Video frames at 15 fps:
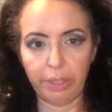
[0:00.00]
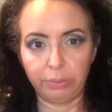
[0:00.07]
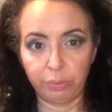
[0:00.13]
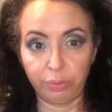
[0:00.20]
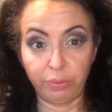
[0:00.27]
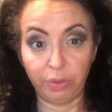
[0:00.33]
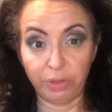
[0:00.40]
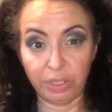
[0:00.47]

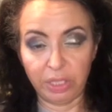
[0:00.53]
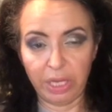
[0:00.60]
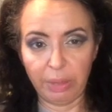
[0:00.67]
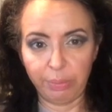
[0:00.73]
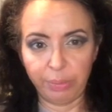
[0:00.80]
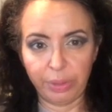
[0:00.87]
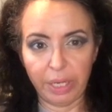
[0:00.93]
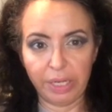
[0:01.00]
for the same
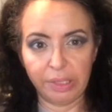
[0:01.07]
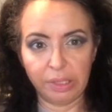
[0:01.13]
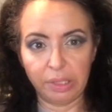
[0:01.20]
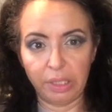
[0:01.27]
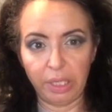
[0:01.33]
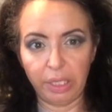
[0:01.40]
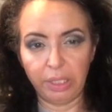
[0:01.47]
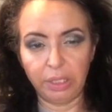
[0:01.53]
price
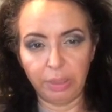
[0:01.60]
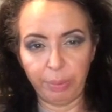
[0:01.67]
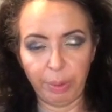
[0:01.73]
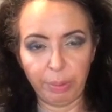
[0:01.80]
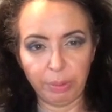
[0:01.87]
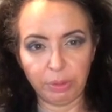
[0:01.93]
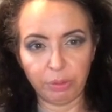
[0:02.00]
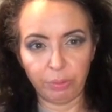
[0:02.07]
in the
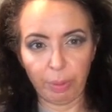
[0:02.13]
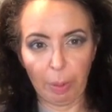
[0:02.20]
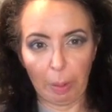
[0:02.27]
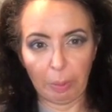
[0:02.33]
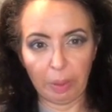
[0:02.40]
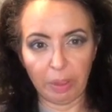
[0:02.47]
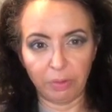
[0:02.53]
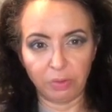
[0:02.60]
People's
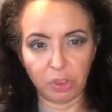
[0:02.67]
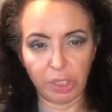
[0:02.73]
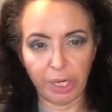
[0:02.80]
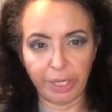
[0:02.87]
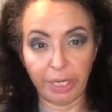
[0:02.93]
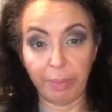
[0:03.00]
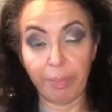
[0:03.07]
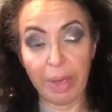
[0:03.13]
Republic of
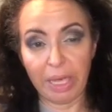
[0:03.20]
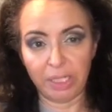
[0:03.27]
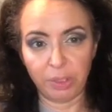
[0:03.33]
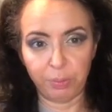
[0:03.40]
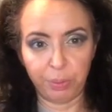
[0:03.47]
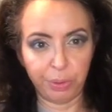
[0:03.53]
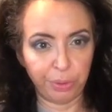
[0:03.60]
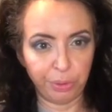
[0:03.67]
China, mass
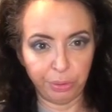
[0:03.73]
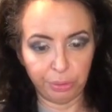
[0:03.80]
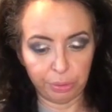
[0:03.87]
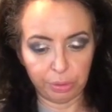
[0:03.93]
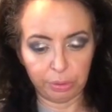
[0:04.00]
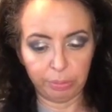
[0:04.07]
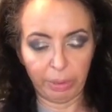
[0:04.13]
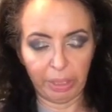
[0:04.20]

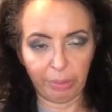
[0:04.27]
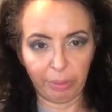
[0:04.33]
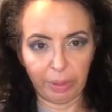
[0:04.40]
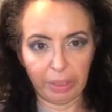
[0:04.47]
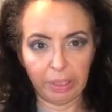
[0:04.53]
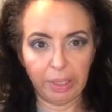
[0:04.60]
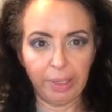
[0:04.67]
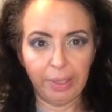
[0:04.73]
produced
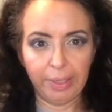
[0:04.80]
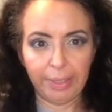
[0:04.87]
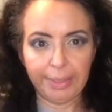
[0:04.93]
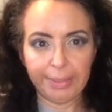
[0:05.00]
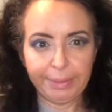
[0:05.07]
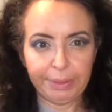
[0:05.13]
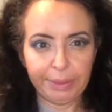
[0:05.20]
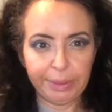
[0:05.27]
maybe,
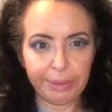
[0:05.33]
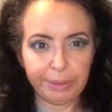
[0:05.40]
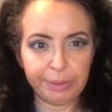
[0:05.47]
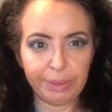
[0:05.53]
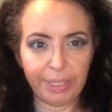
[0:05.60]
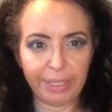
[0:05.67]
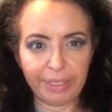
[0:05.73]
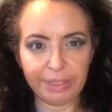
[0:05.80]
you know,
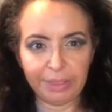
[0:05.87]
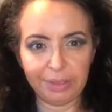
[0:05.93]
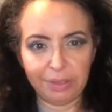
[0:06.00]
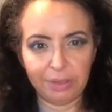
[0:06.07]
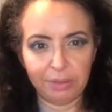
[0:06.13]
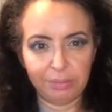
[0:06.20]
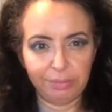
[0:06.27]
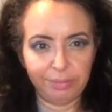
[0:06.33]
there's
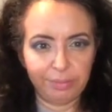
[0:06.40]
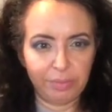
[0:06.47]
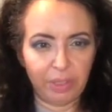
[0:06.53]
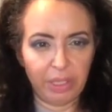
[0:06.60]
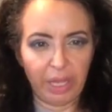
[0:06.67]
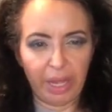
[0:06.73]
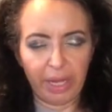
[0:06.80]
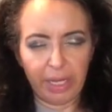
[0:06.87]

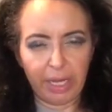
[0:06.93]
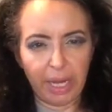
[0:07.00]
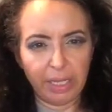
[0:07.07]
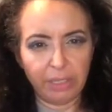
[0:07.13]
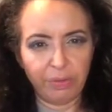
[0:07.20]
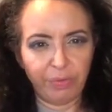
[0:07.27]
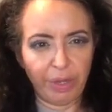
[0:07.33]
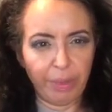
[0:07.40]
a kind
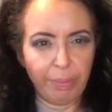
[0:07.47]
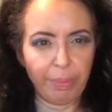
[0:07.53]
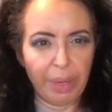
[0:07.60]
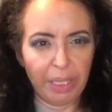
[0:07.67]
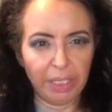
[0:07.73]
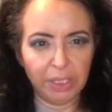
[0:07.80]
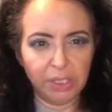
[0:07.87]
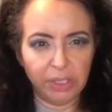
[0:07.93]
of
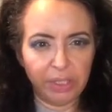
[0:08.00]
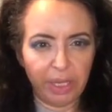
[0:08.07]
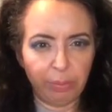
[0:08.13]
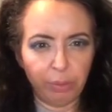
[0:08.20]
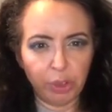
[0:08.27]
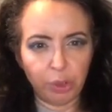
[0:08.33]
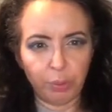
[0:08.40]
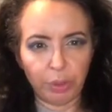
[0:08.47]
imbalance there.
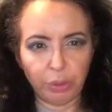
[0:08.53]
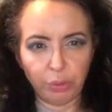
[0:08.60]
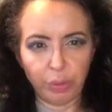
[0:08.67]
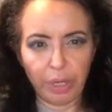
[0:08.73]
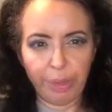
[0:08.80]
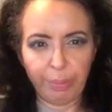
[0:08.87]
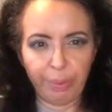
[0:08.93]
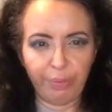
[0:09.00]
Which one do
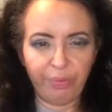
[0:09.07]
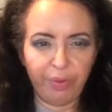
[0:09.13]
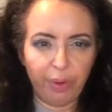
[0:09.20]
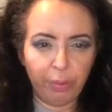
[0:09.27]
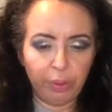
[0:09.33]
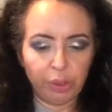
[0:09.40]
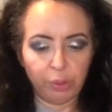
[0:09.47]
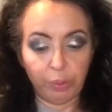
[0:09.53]
I prefer?
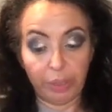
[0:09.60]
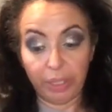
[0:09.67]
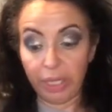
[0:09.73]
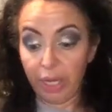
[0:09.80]
Which one?